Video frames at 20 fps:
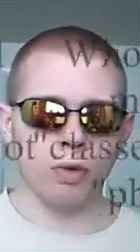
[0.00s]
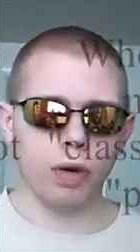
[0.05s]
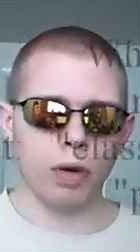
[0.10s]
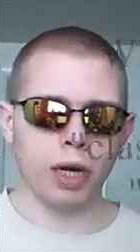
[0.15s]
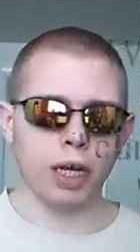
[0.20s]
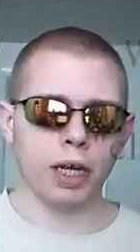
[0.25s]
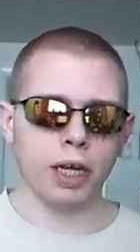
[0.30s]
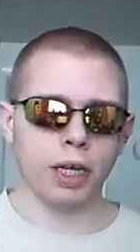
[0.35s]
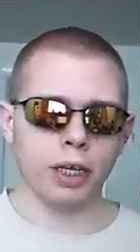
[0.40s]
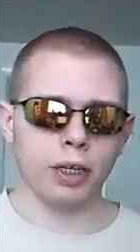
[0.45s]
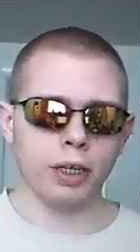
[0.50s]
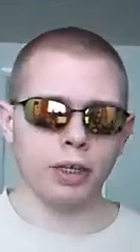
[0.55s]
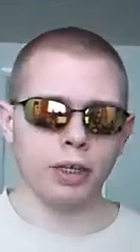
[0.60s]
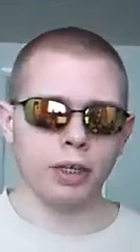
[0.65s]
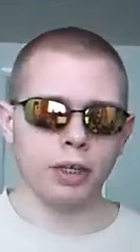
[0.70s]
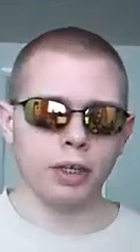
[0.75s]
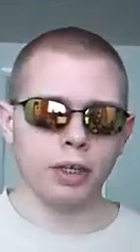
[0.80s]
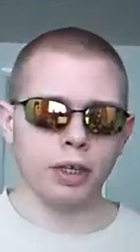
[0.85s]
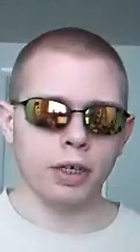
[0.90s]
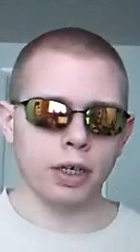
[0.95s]
Why?
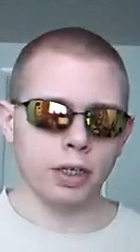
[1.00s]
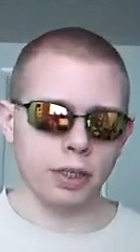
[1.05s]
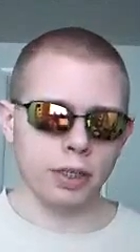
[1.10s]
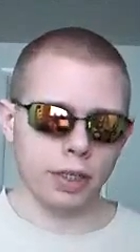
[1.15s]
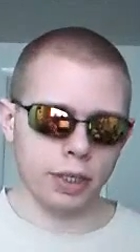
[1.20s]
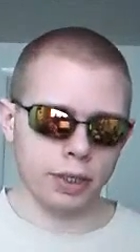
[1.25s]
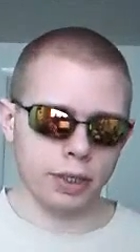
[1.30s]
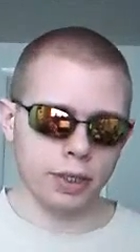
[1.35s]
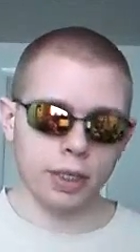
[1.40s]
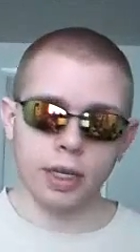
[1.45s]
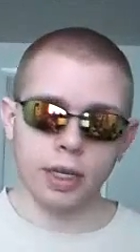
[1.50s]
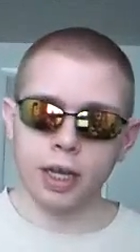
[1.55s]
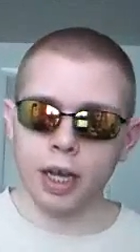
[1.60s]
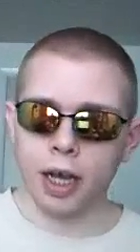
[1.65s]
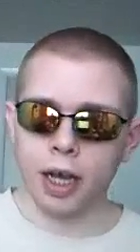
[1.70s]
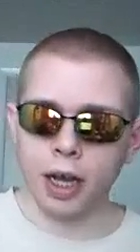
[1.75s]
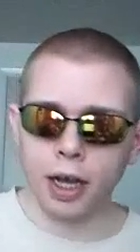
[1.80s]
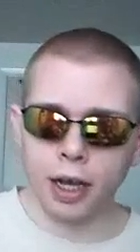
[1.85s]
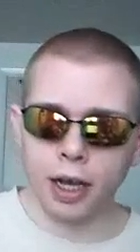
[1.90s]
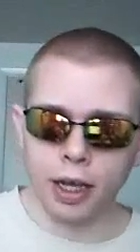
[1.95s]
Unless
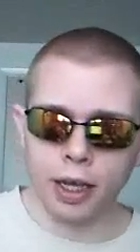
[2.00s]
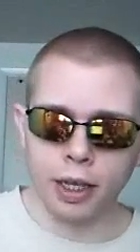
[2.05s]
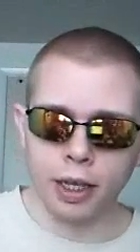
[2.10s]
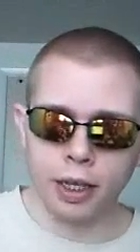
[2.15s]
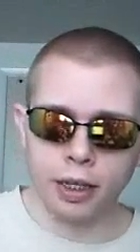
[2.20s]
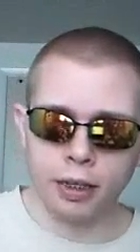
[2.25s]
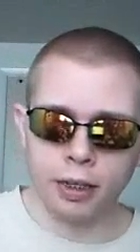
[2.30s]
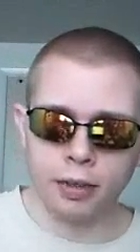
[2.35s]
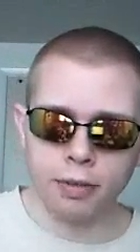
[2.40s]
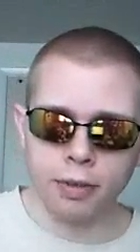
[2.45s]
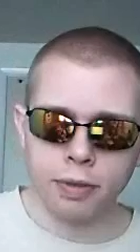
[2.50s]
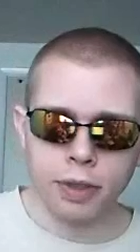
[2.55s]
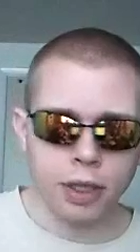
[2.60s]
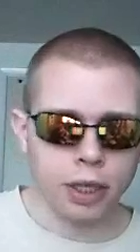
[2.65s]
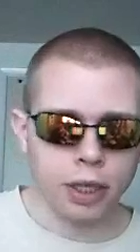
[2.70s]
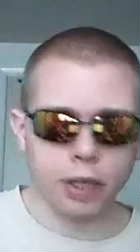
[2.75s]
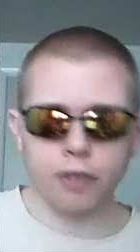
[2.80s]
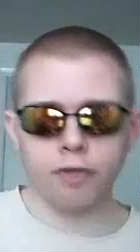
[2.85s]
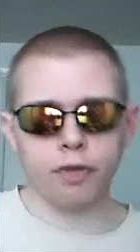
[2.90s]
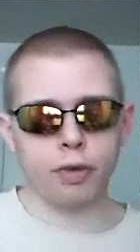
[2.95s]
I
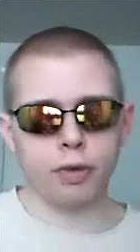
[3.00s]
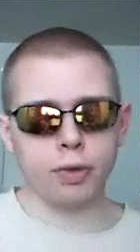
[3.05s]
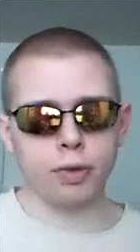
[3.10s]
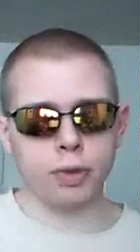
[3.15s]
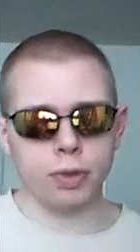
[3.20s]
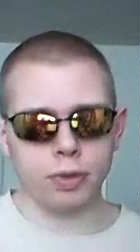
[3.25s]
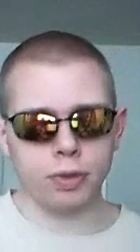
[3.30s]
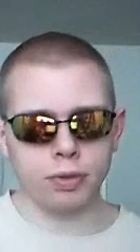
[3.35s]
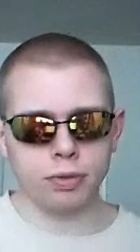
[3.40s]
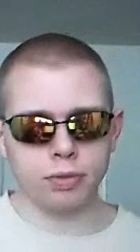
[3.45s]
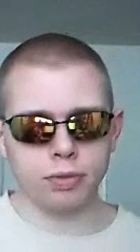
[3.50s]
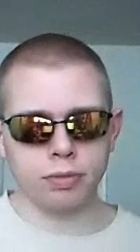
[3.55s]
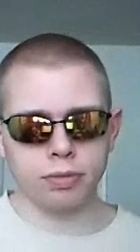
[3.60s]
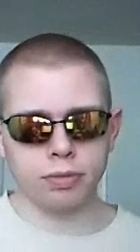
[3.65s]
has frozen.